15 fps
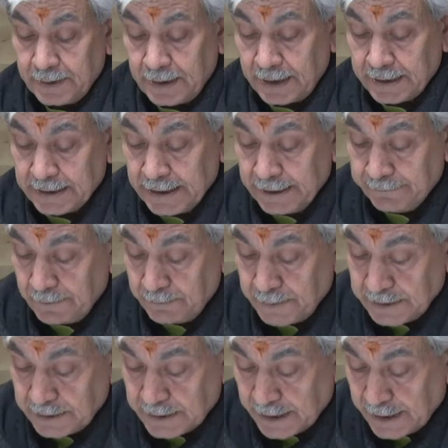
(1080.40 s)
I gave a
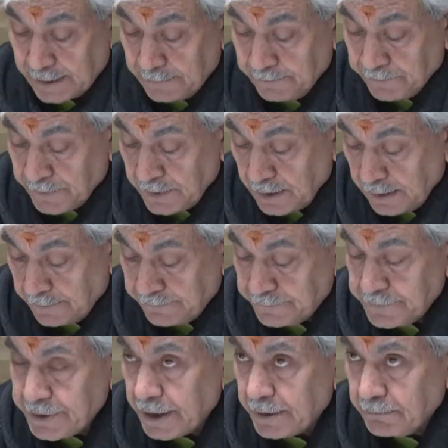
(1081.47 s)
mantra
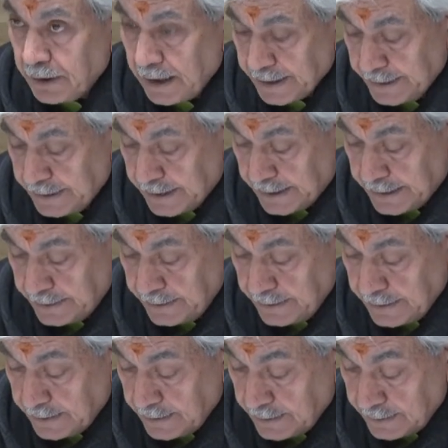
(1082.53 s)
of Jan Bhagidari,
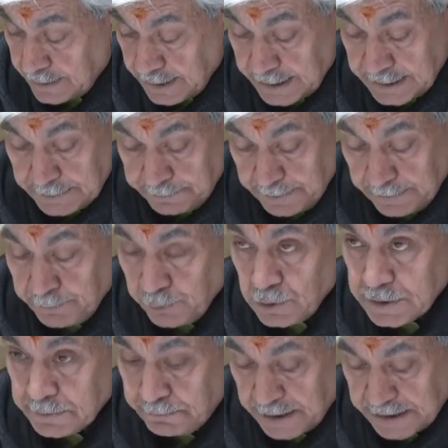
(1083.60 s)
that is
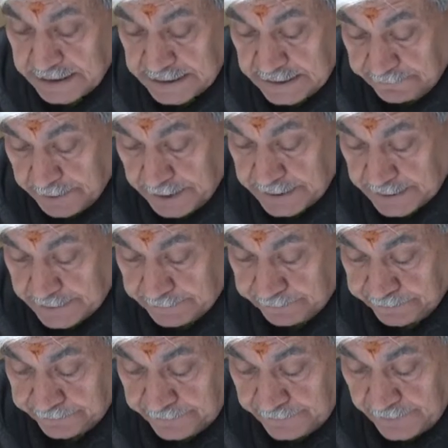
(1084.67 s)
people's participation.
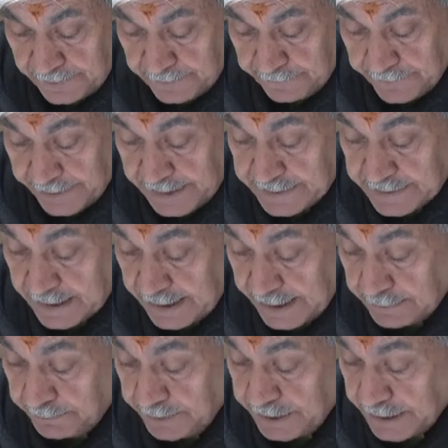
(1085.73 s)
Friends,
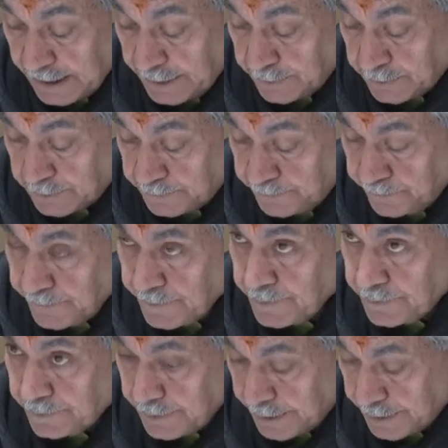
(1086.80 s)
let me tell you
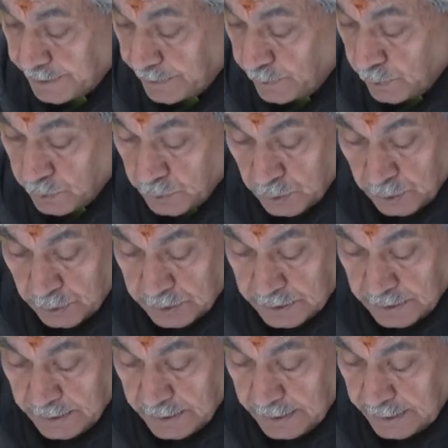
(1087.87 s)
that no
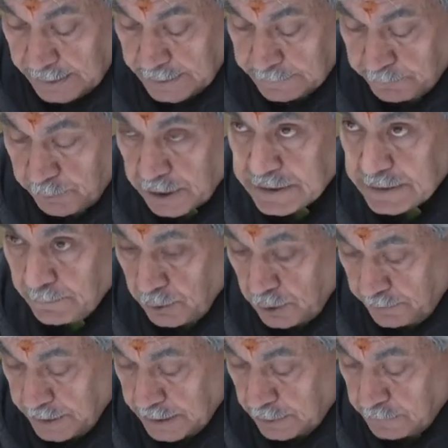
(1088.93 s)
growth is possible
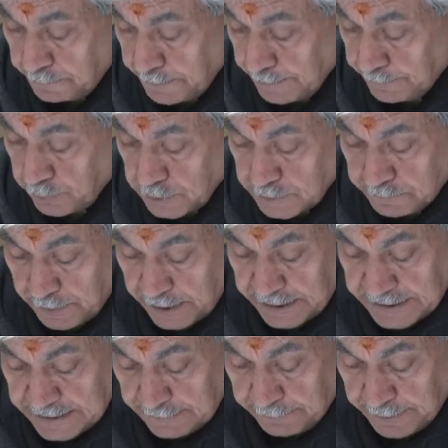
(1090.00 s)
without people's
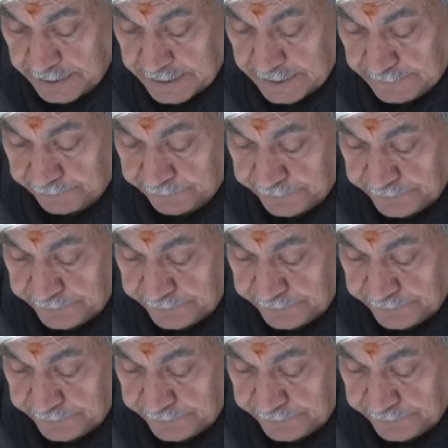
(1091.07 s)
participation.